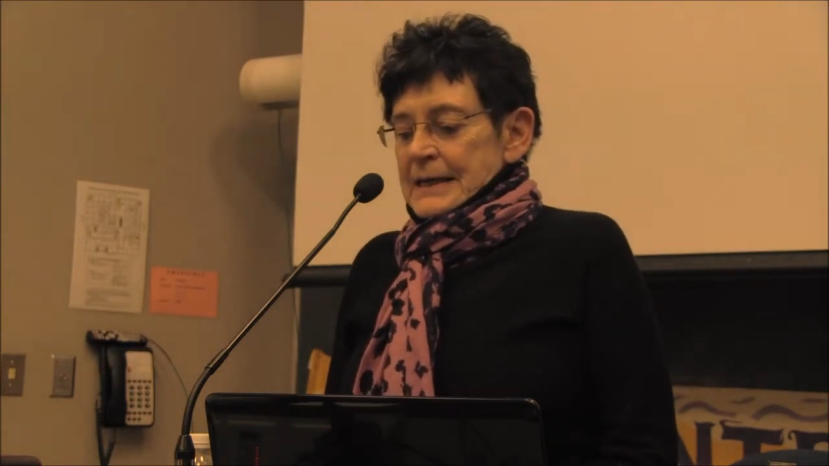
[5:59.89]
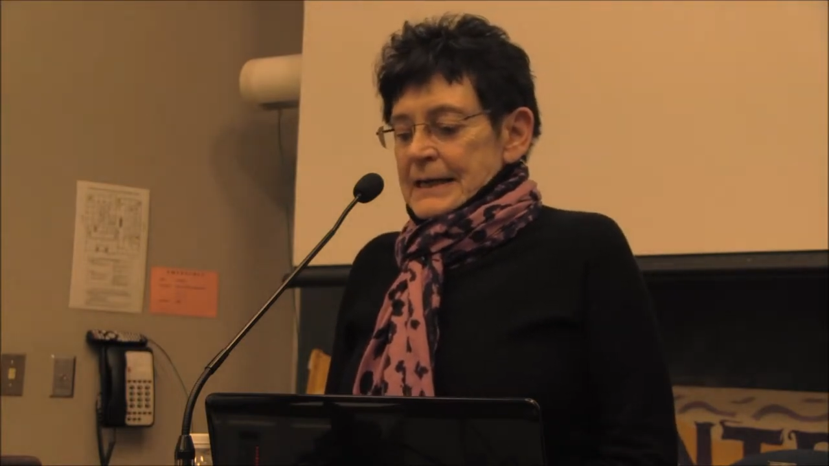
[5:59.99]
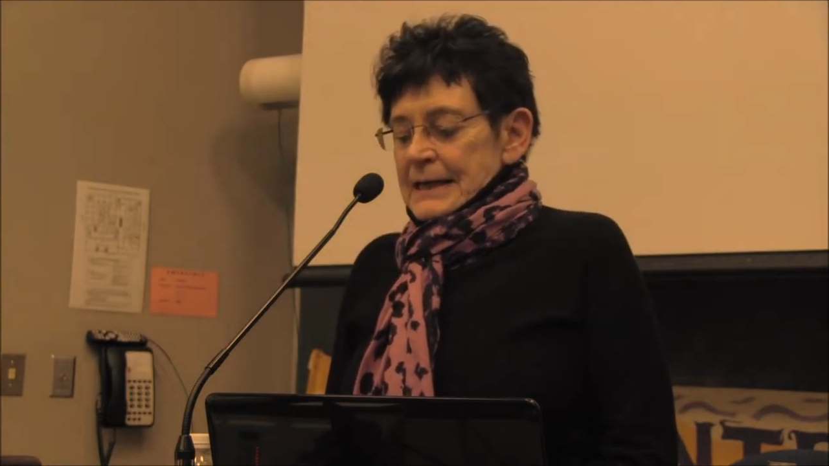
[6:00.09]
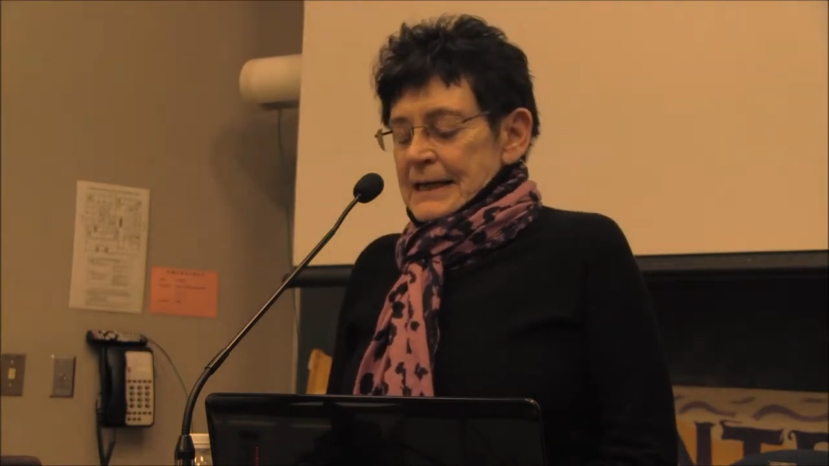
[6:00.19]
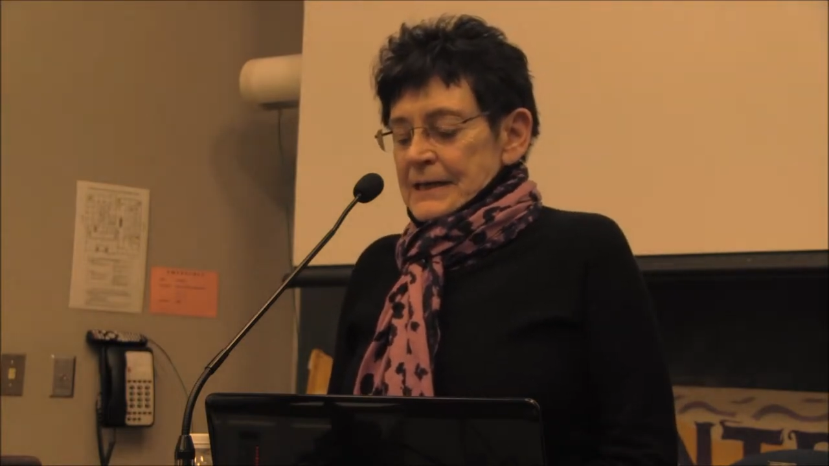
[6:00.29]

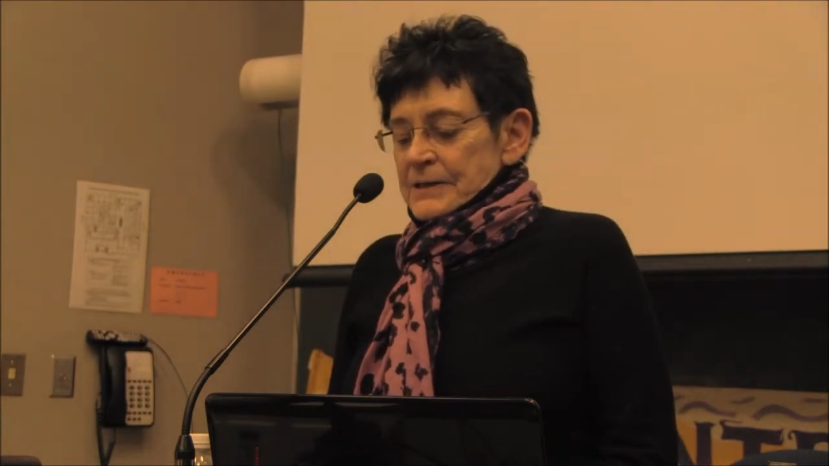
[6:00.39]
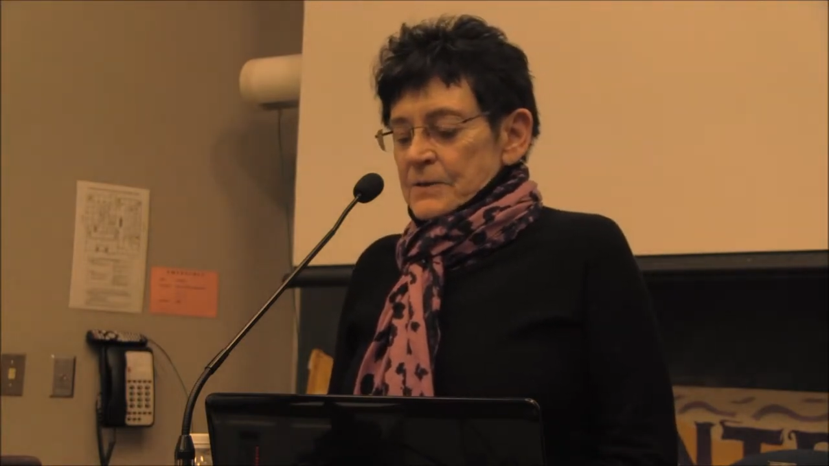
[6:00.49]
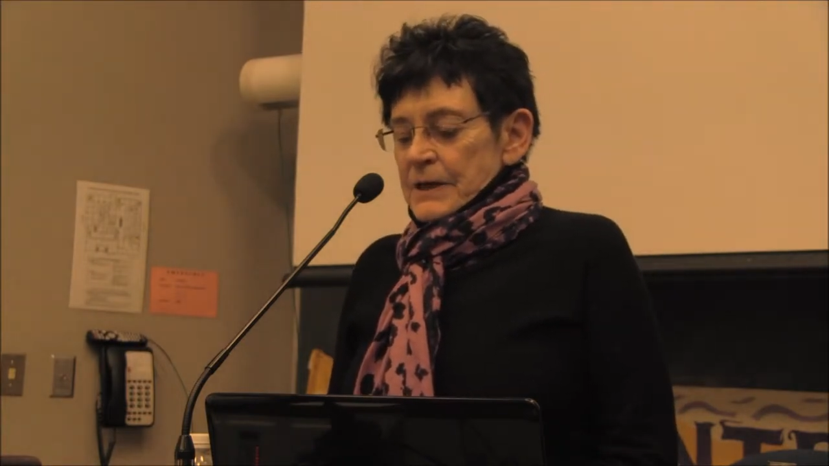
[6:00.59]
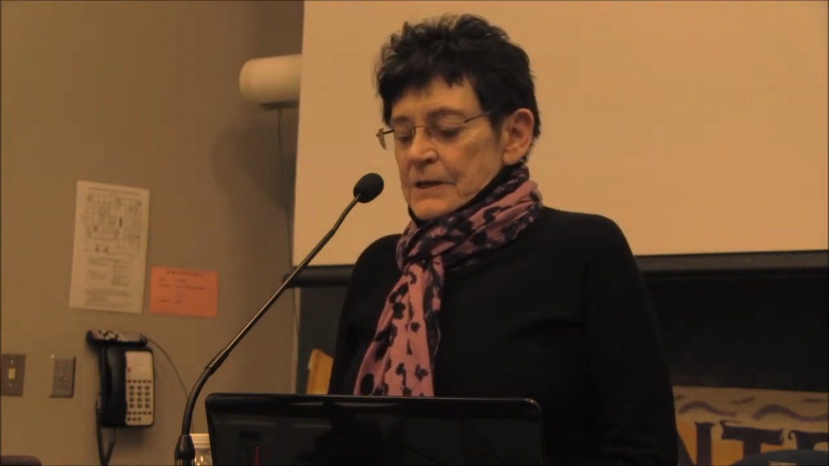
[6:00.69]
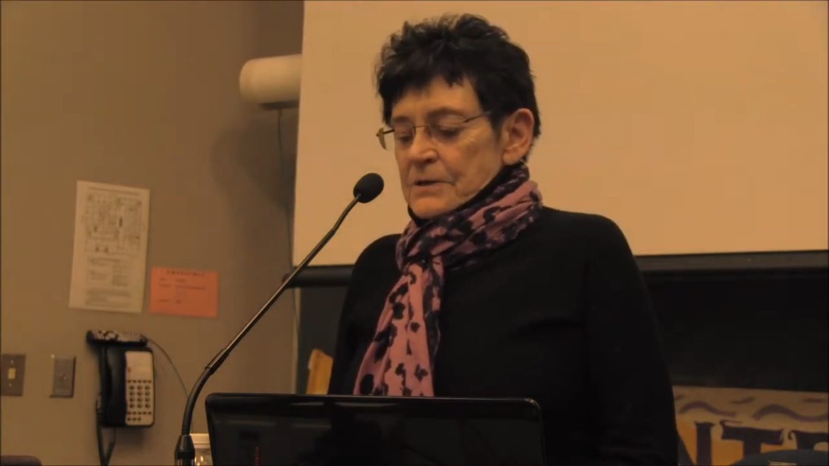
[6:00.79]
And I had the
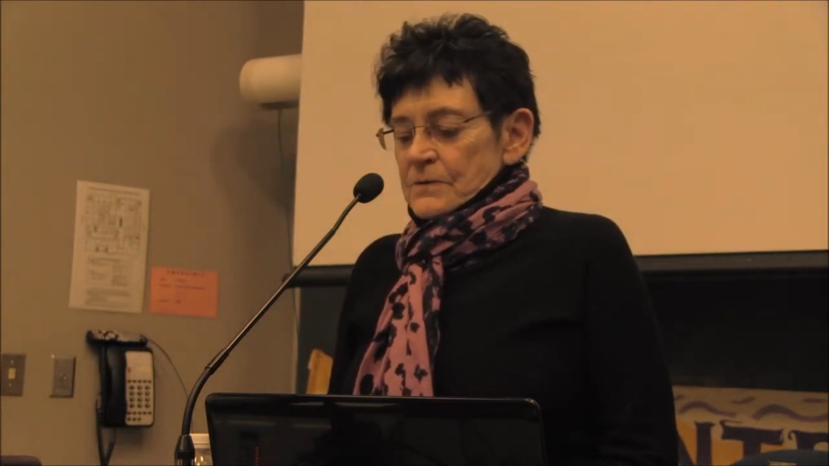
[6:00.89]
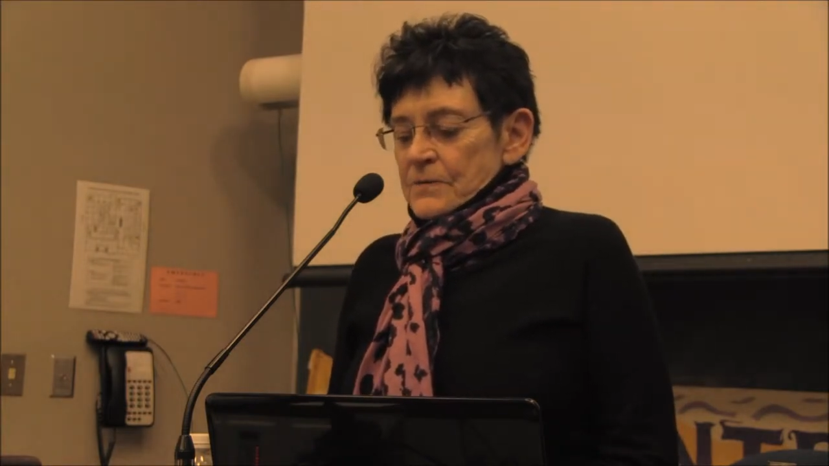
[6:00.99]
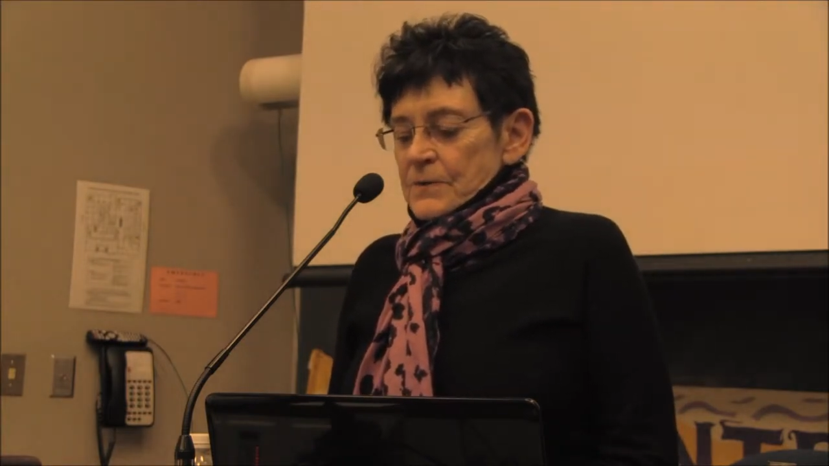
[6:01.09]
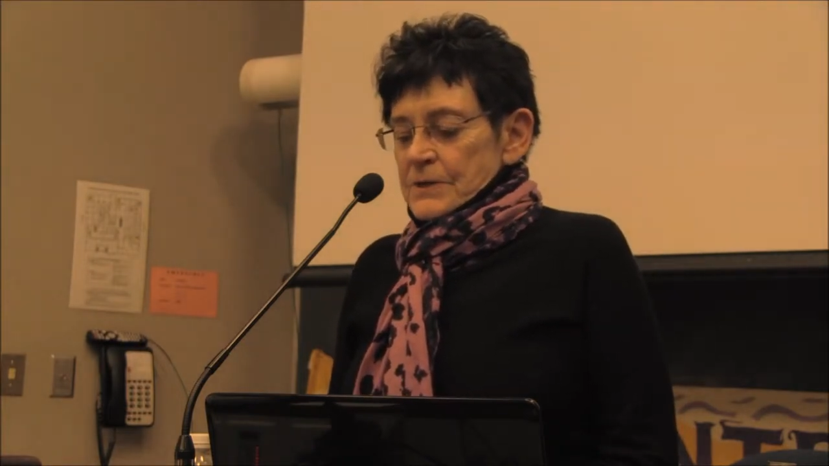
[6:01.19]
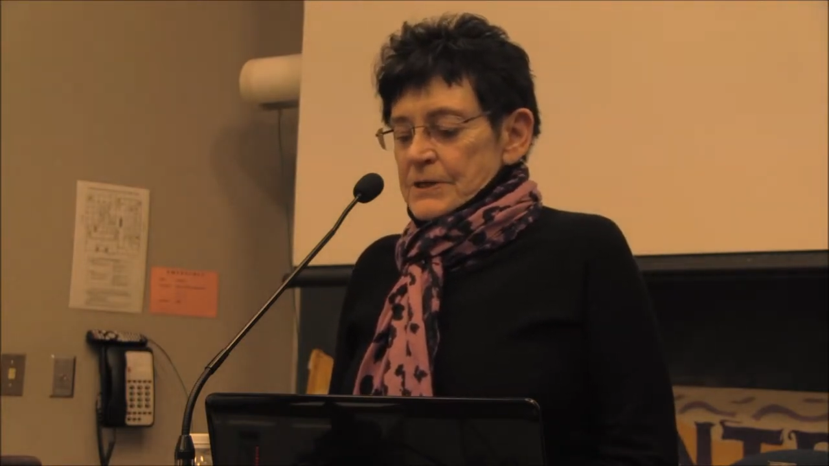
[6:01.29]
great
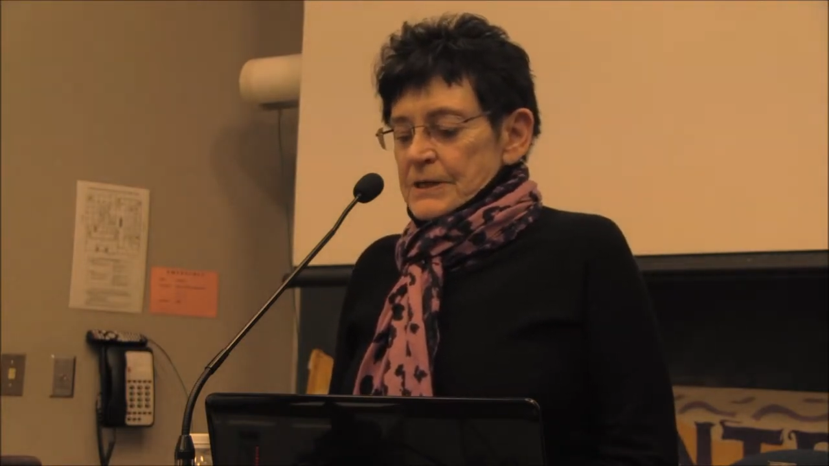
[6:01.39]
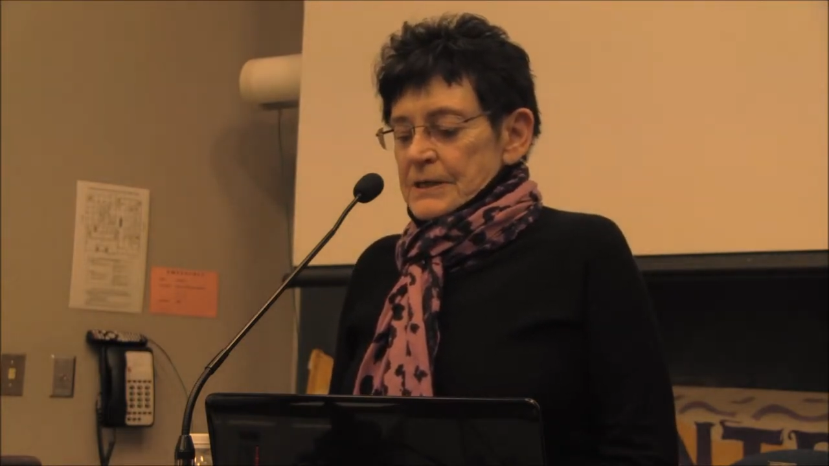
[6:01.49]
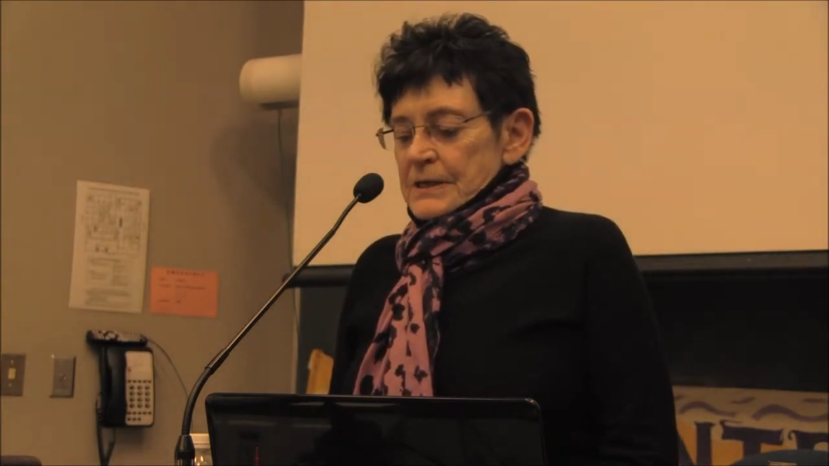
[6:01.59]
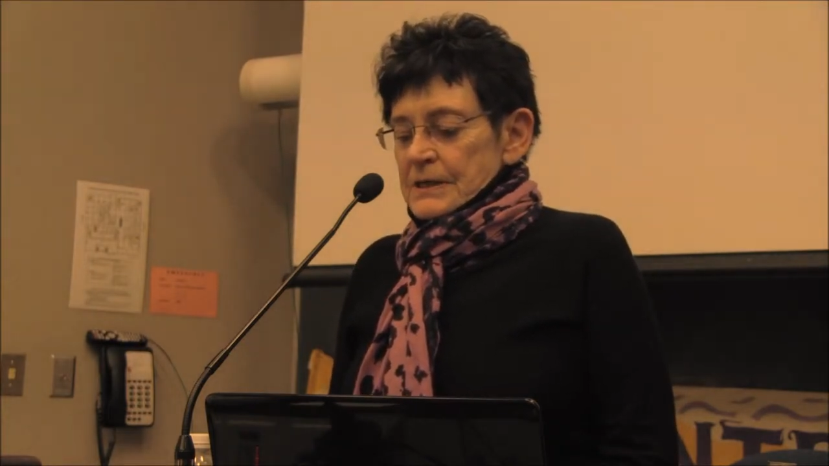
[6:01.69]
good fortune